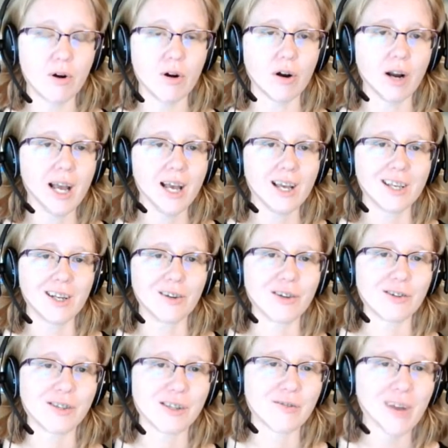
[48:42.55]
Or, you know,
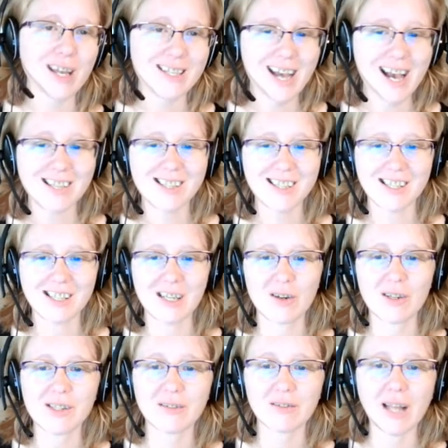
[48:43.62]
there's this fantastic
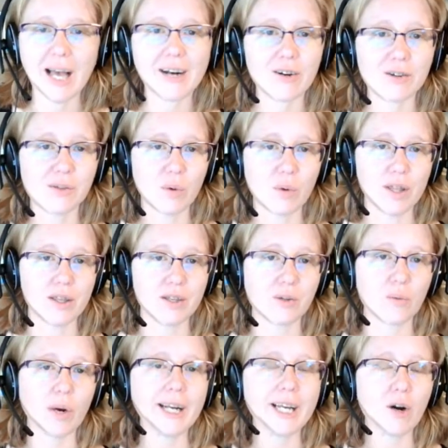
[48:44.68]
series of letters with
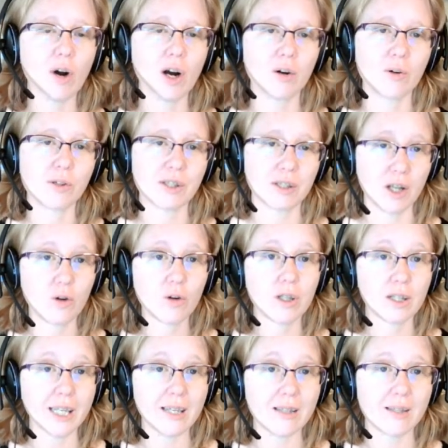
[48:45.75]
this radio host
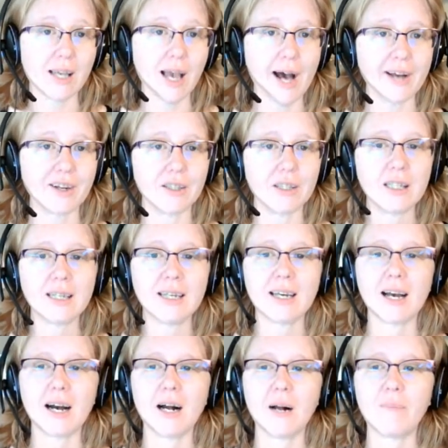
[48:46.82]
locally in Seattle
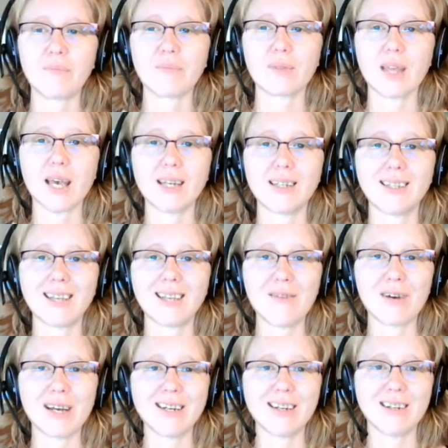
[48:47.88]
that
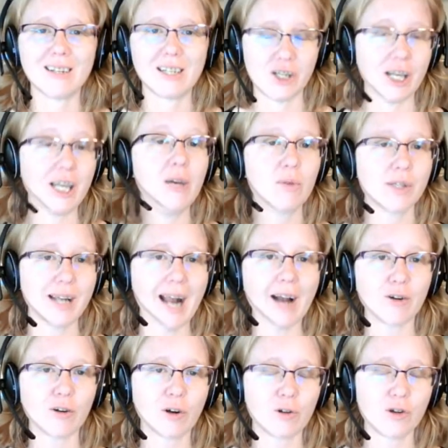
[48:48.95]
gave he was an
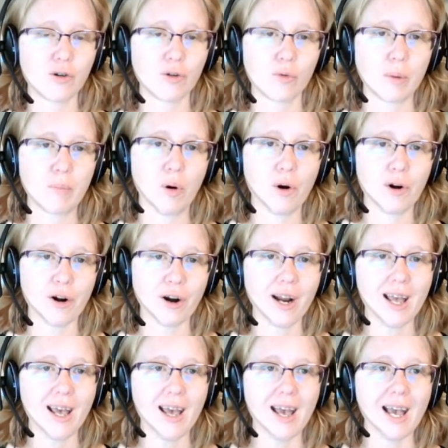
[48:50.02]
agricultural reporter
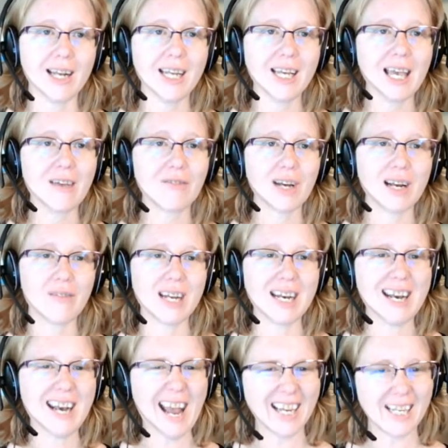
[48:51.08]
and he gave kind of a
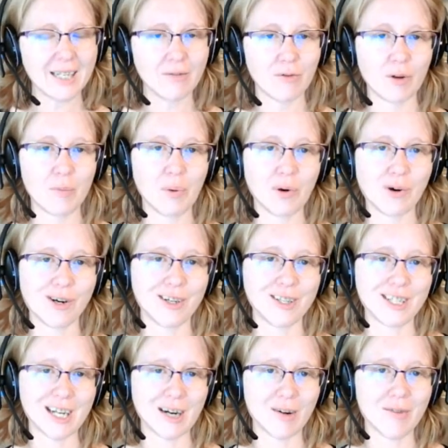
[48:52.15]
negative report
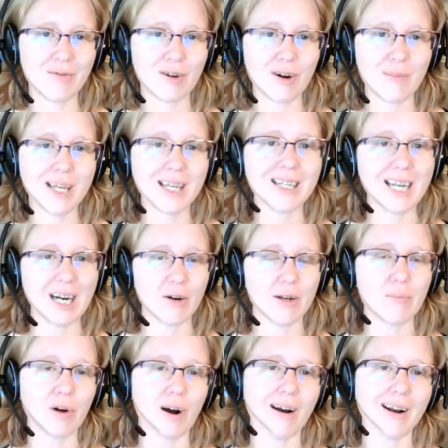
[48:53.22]
on dairy farming and
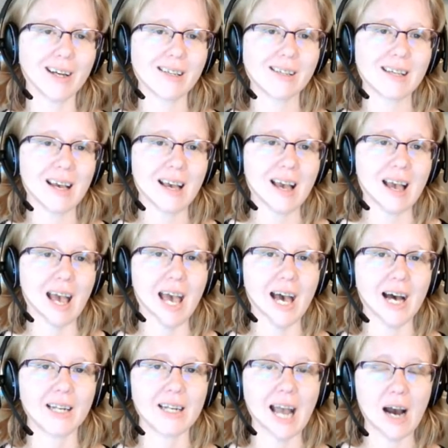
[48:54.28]
dairy products
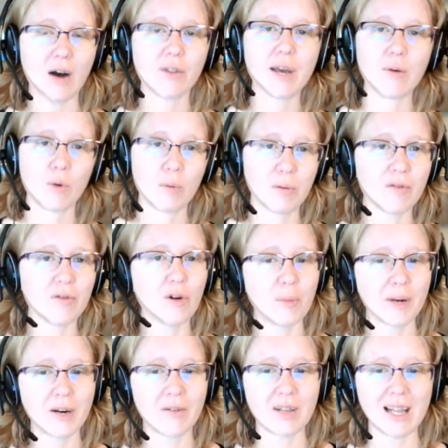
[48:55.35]
and how they were
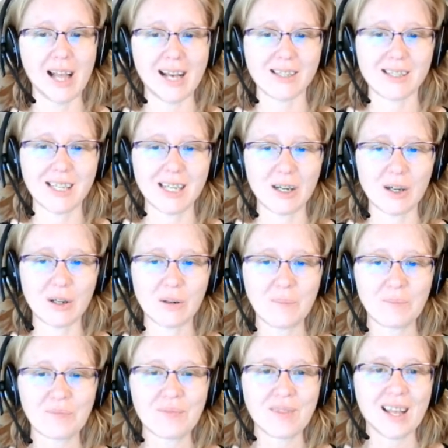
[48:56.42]
performing over the last year.
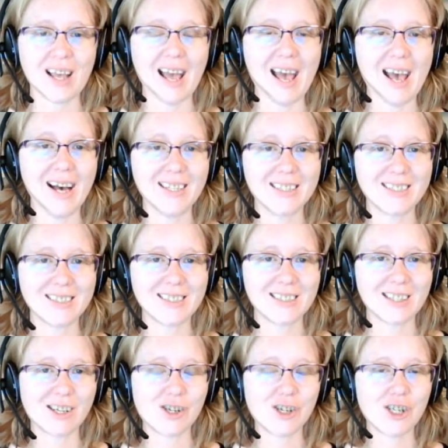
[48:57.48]
And
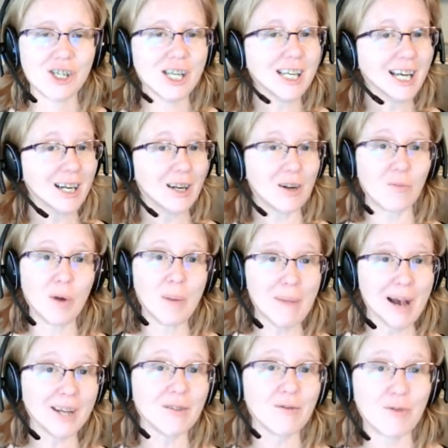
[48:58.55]
she kind of went
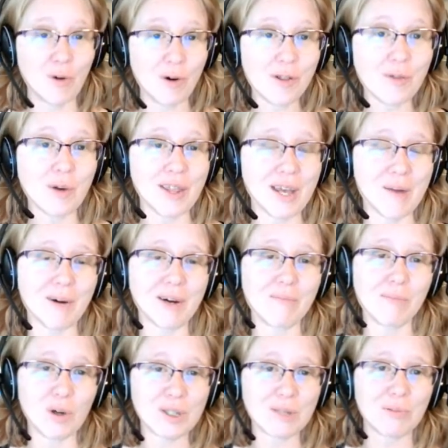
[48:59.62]
back and forth with him
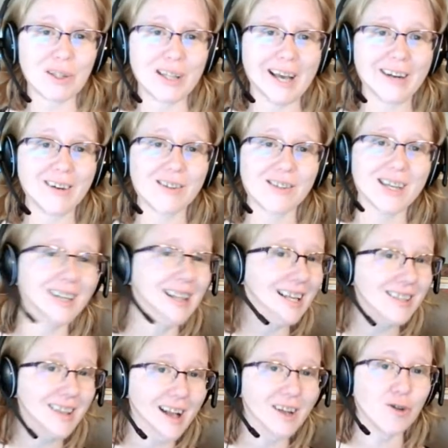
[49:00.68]
on multiple letters saying,
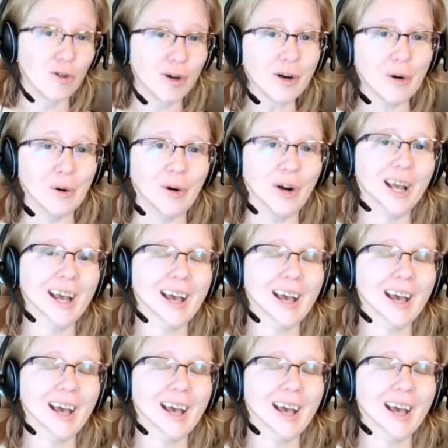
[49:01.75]
that's not true.